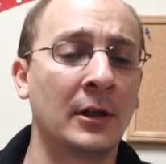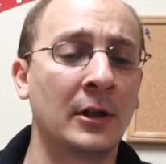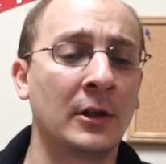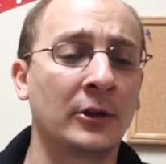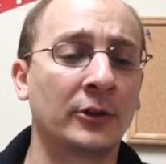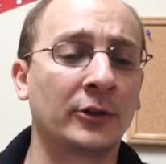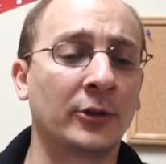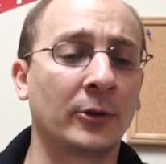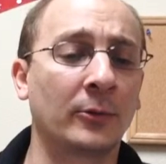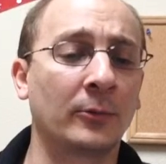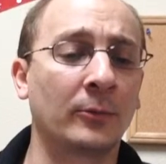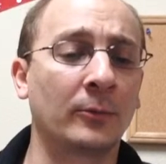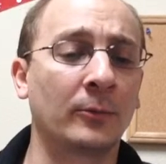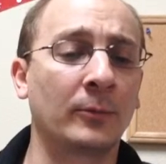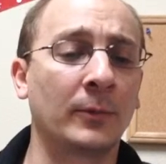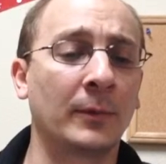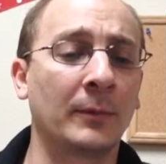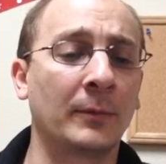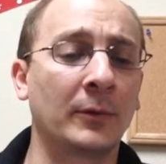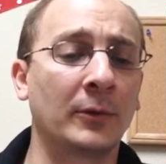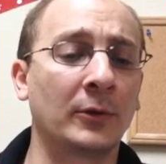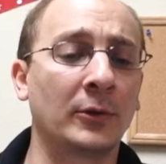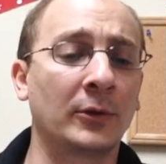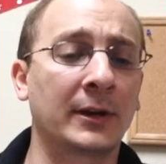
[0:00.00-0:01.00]
So when
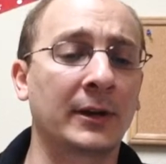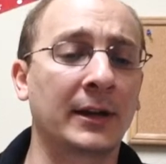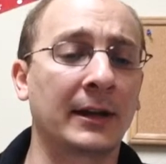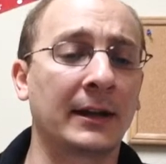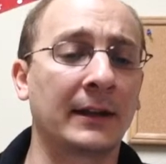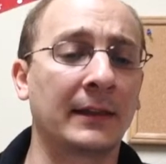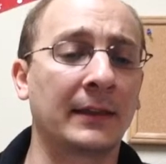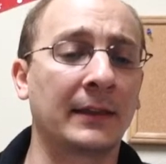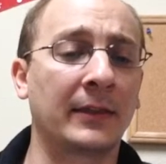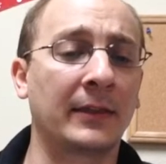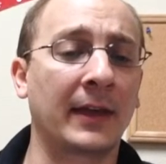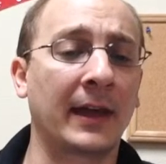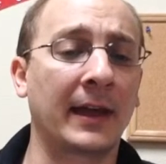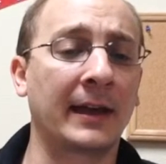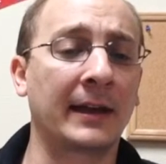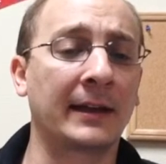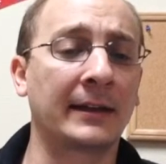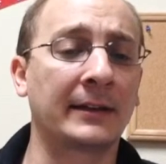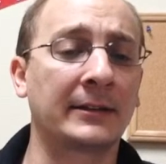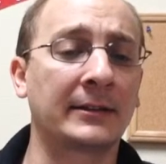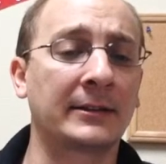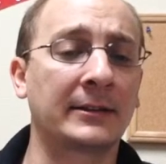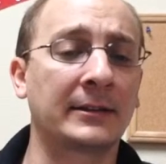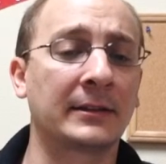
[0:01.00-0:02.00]
we look at
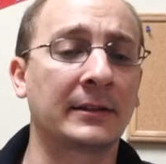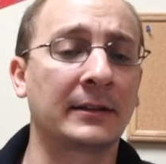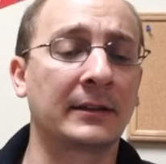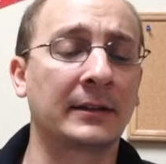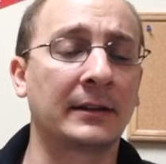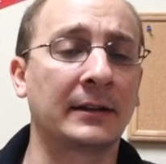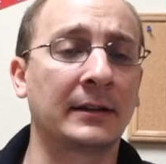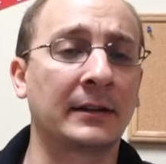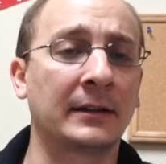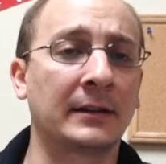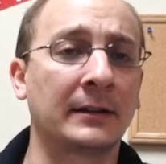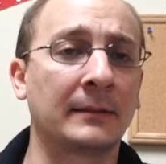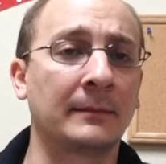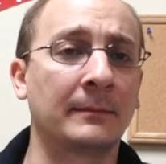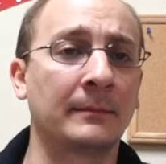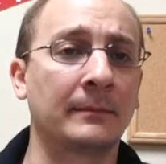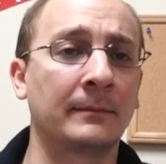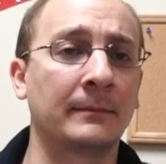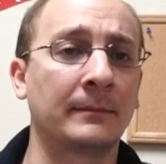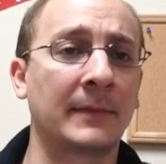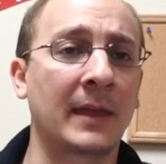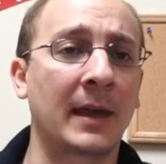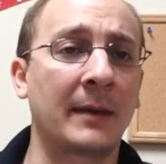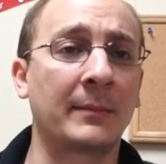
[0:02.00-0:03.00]
that
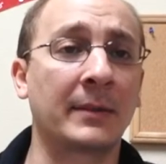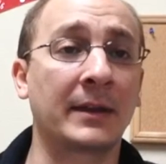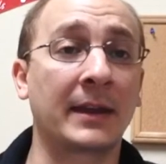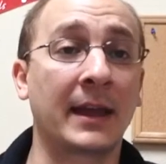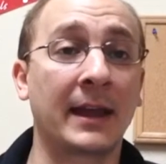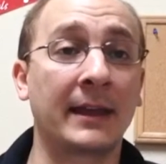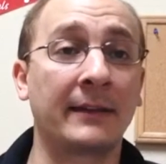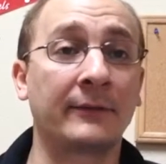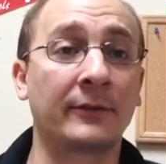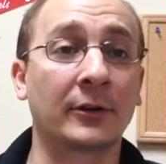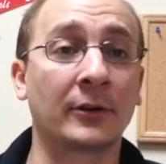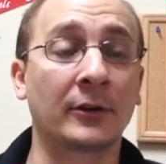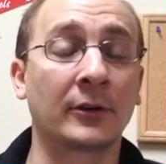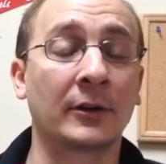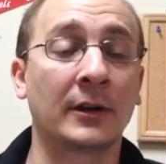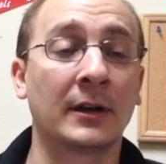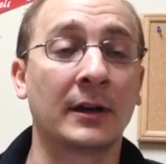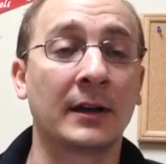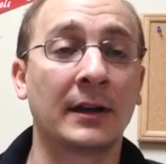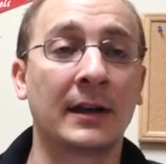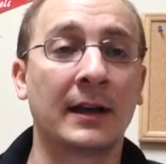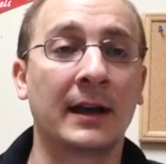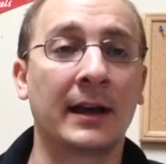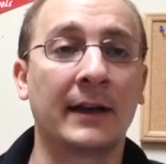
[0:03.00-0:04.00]
behavior,
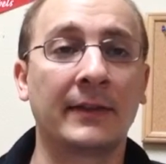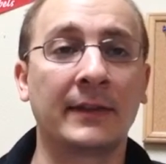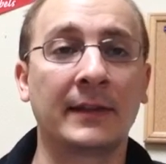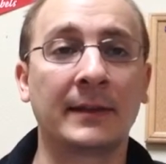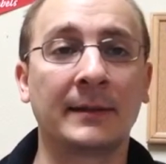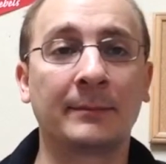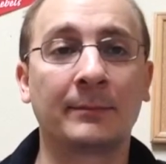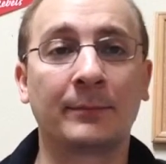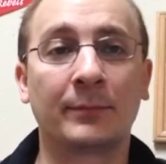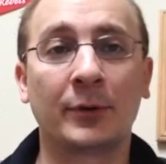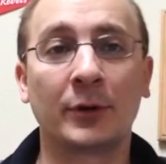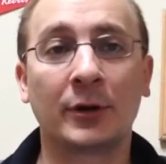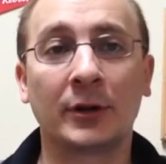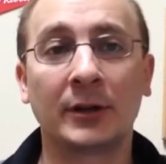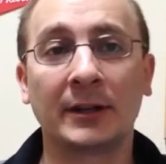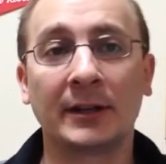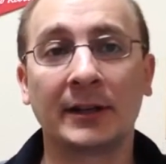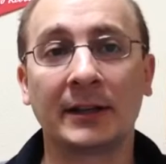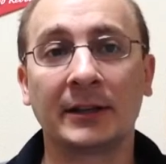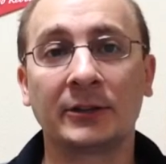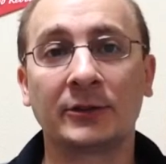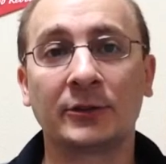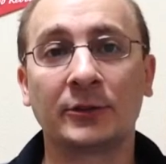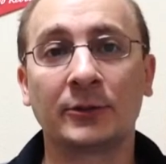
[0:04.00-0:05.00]
and then put
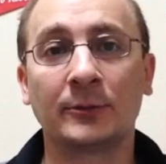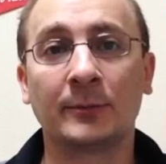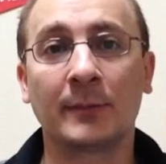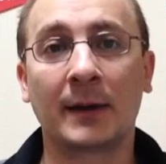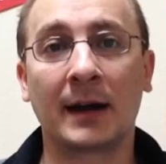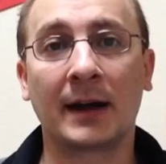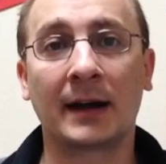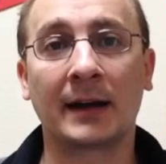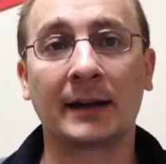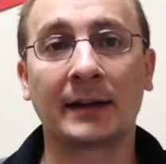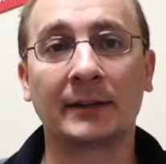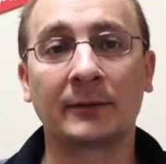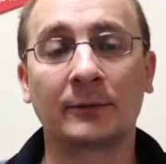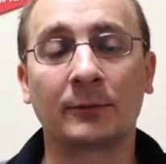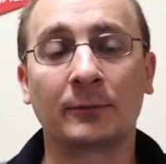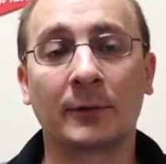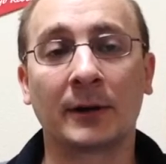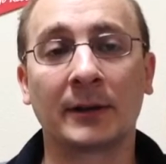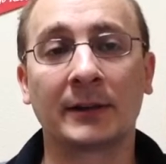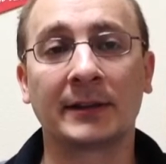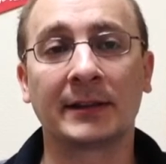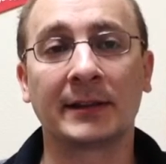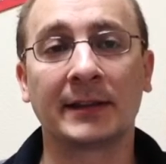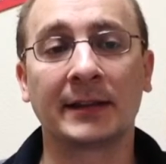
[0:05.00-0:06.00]
into mind
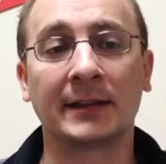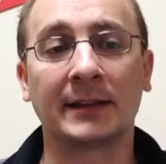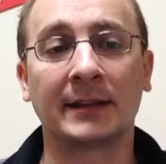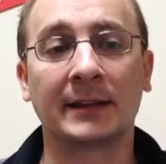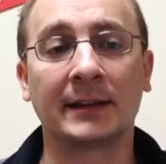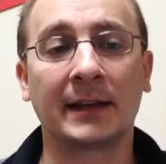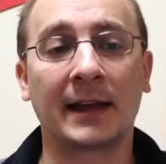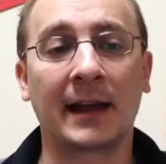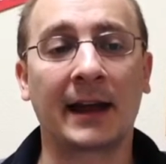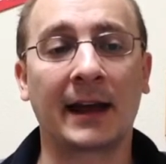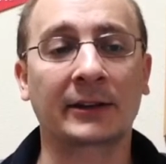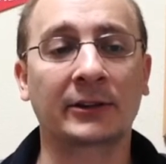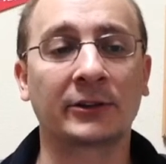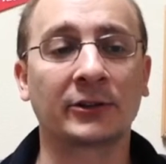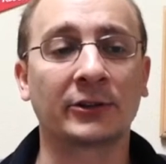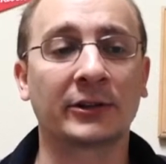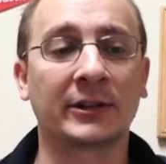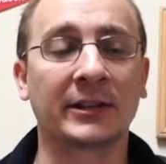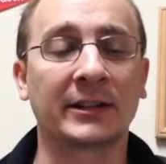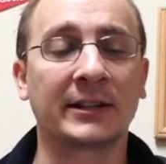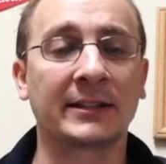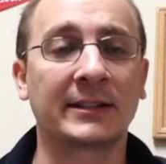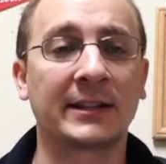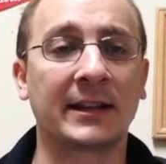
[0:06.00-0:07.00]
what the actor's
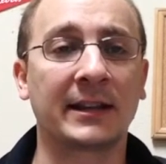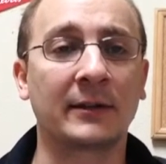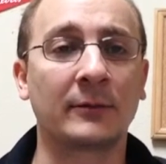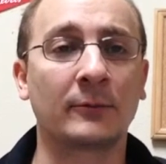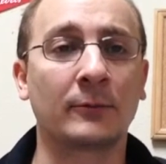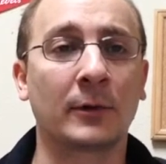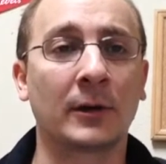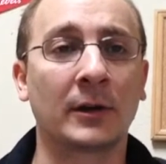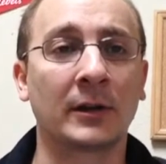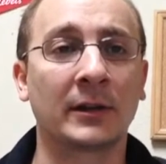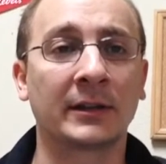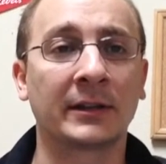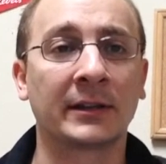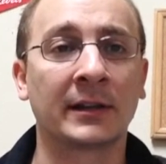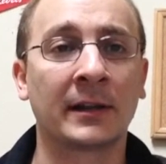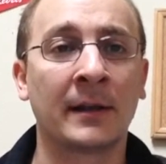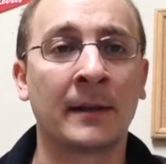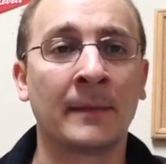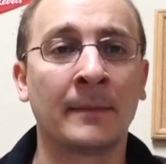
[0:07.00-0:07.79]
intent was,